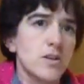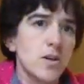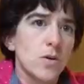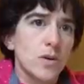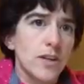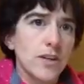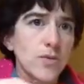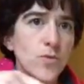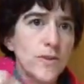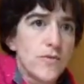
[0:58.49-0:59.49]
So
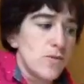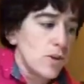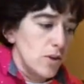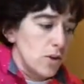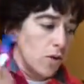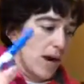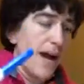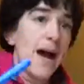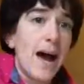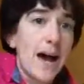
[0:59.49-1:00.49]
let's review
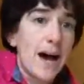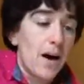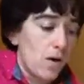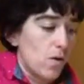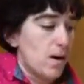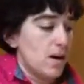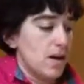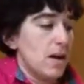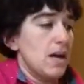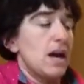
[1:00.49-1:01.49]
how
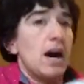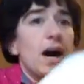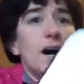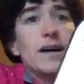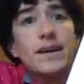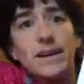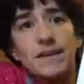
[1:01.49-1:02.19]
I